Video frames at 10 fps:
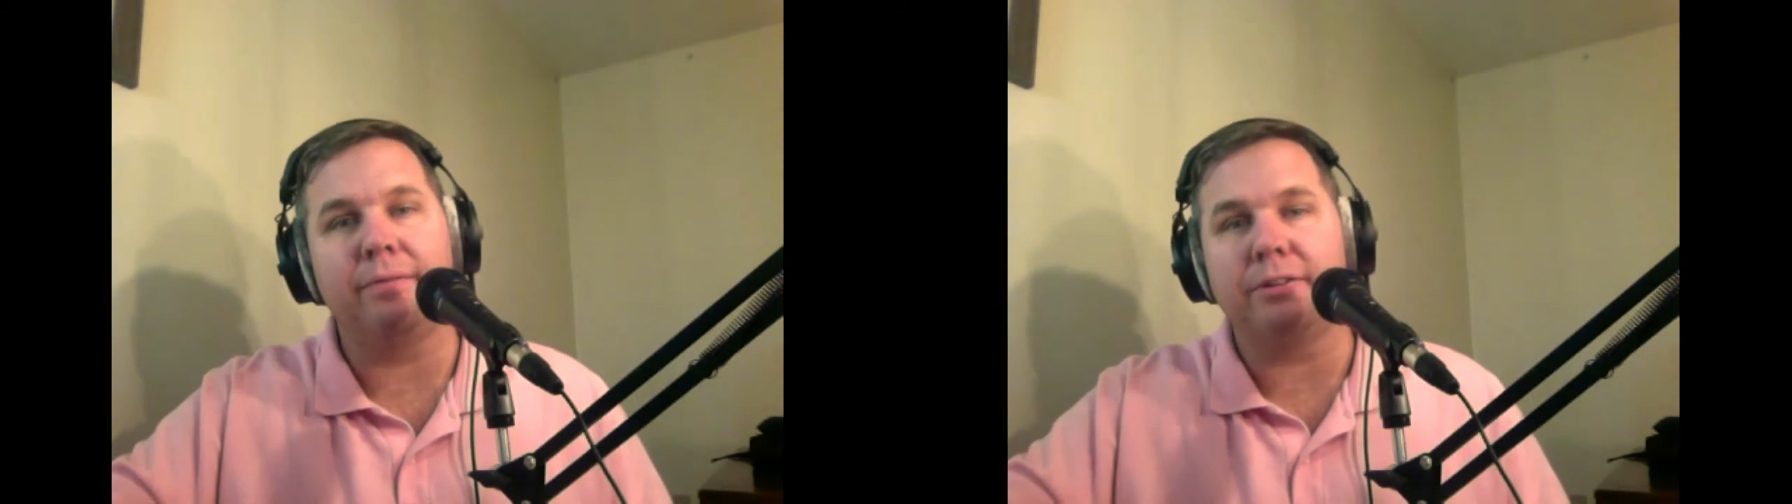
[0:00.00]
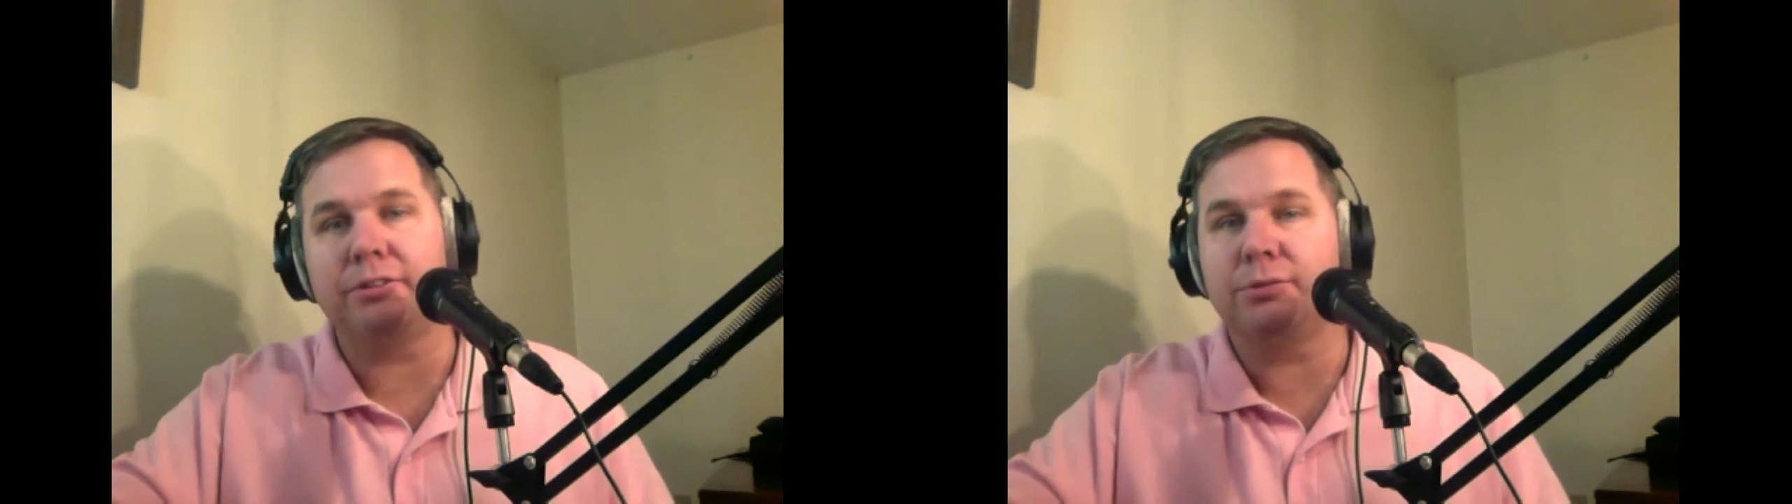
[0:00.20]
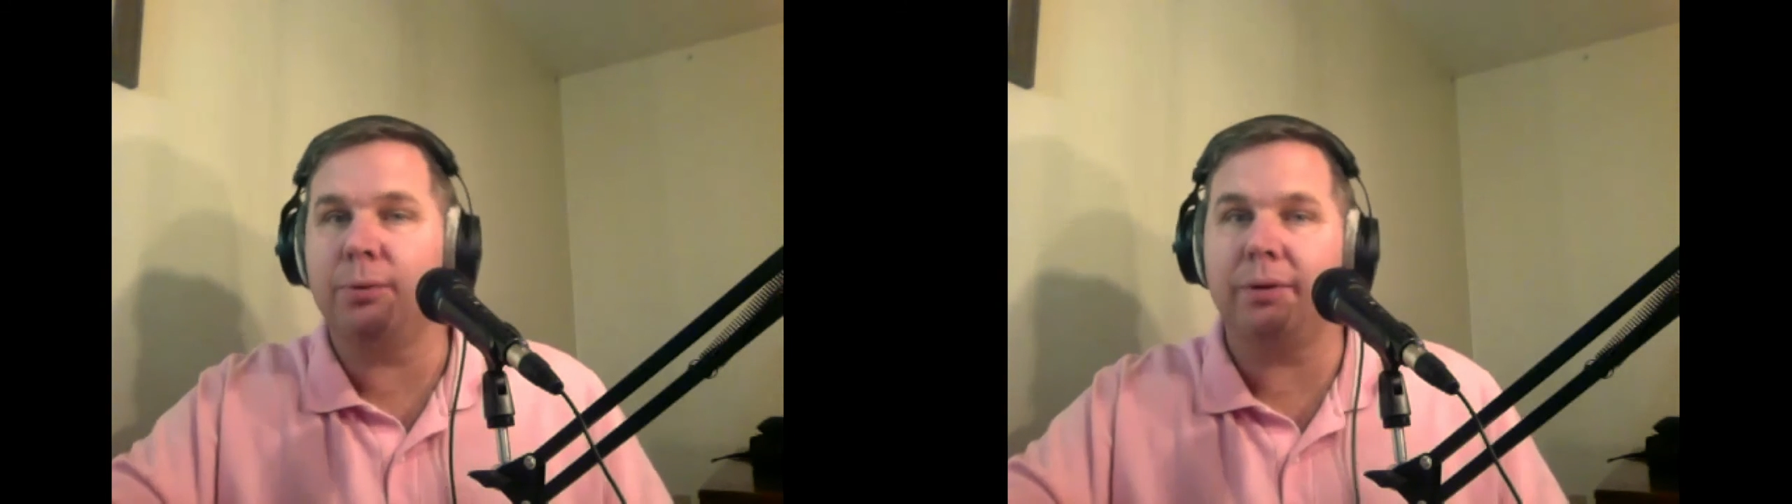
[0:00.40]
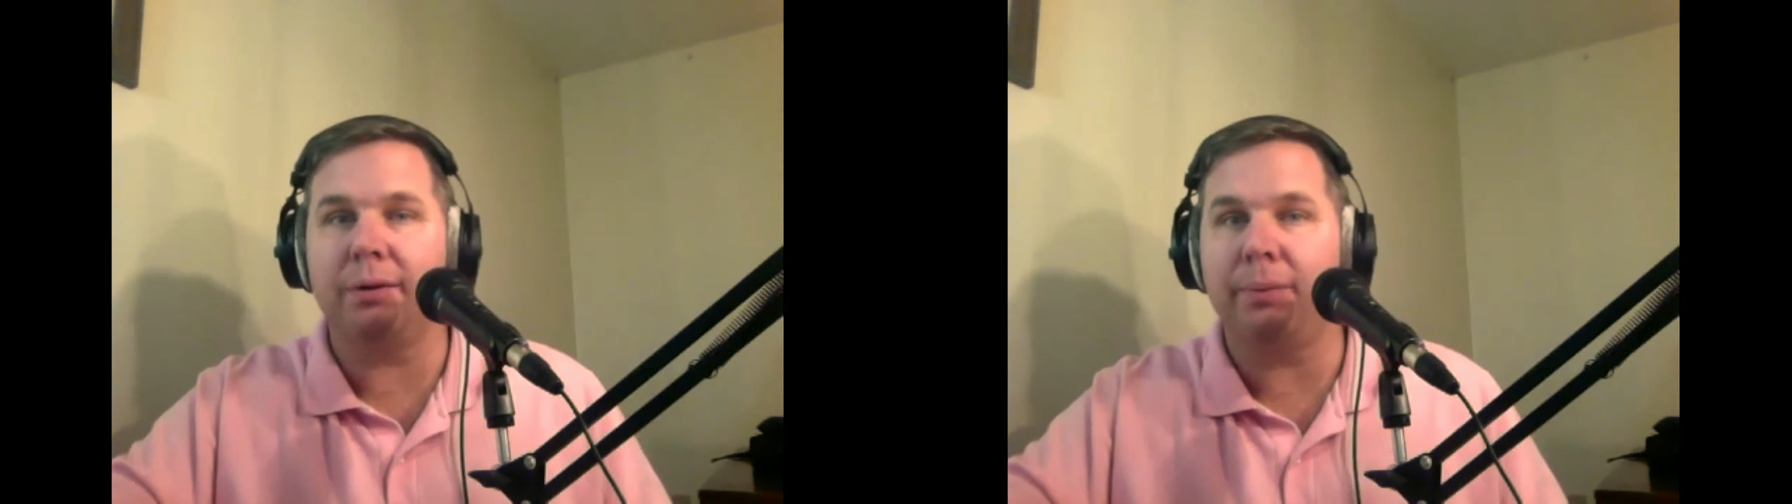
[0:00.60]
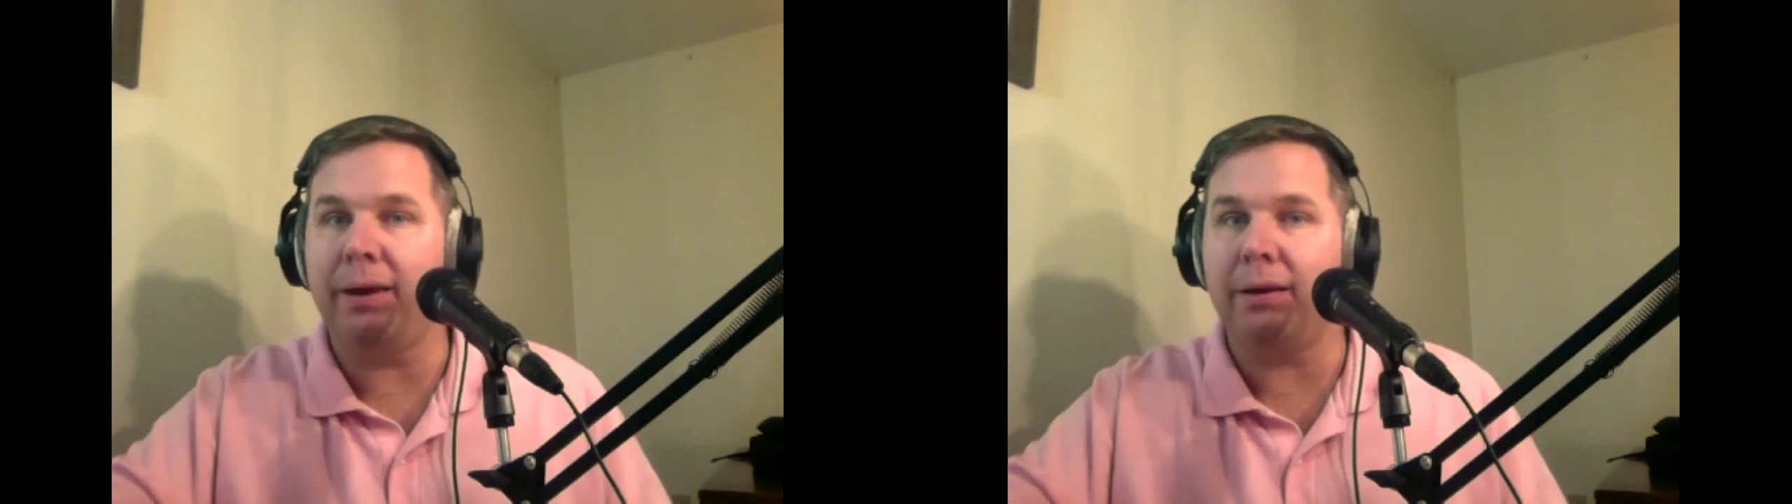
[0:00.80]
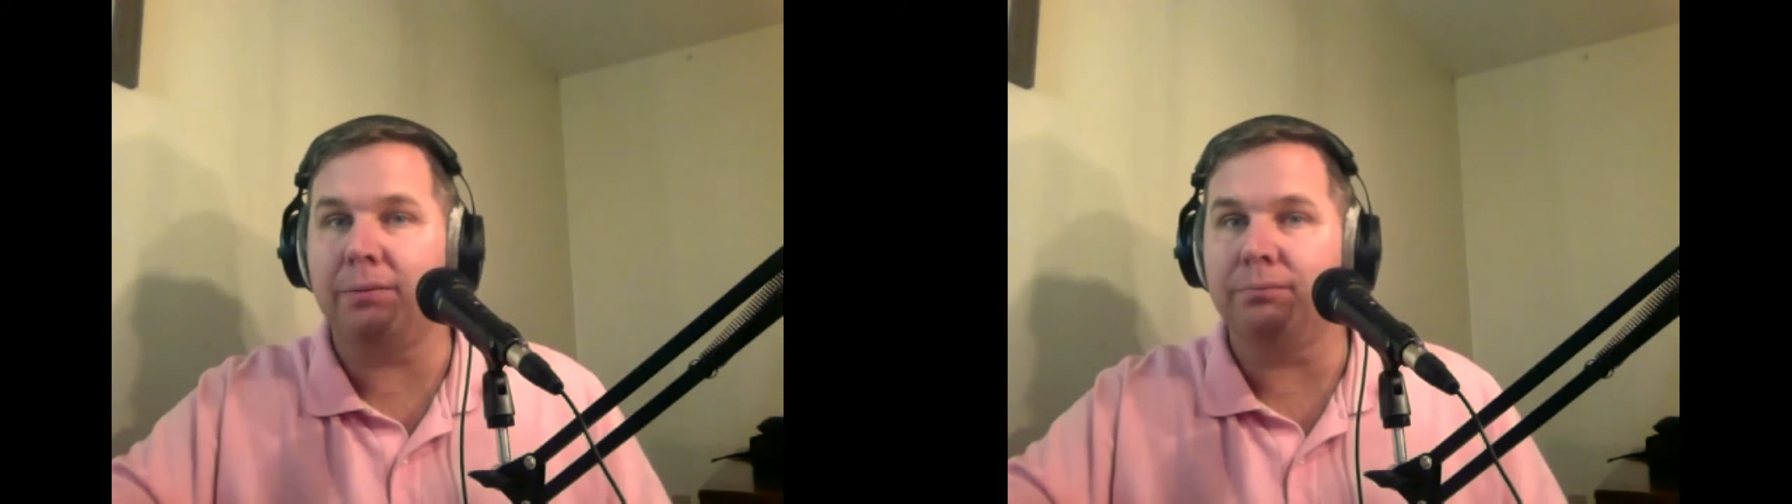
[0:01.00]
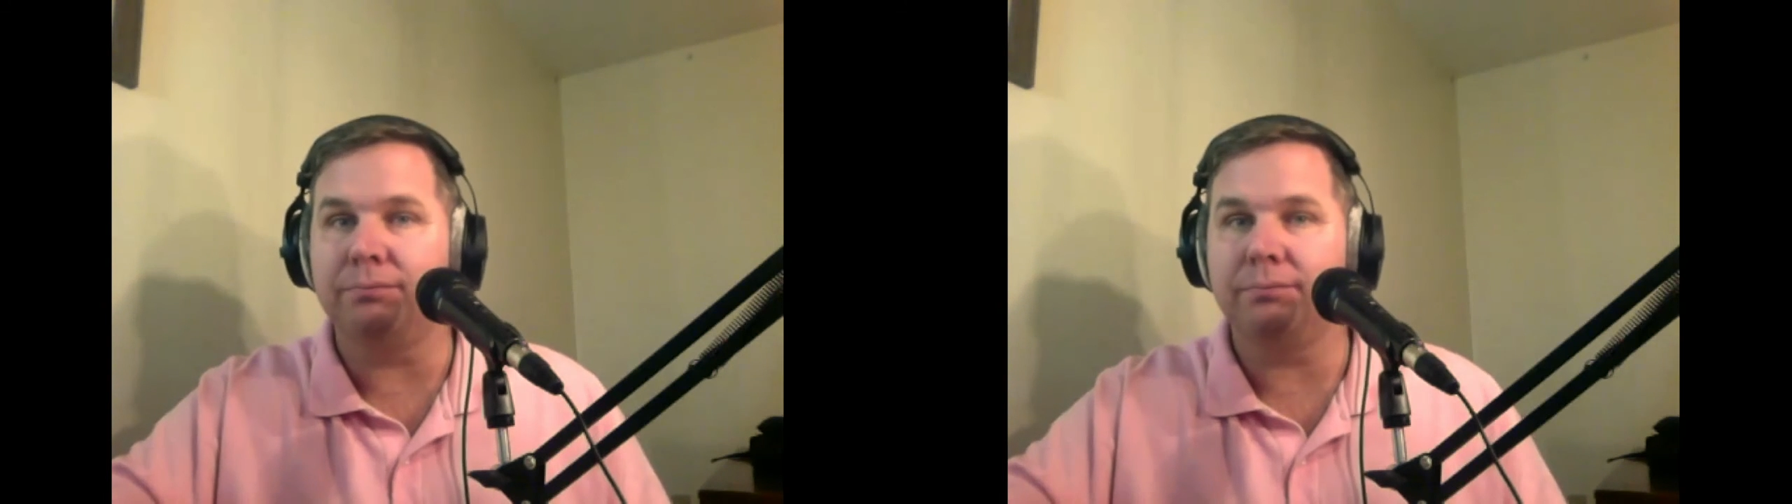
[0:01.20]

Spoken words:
Vince is willing to pay him.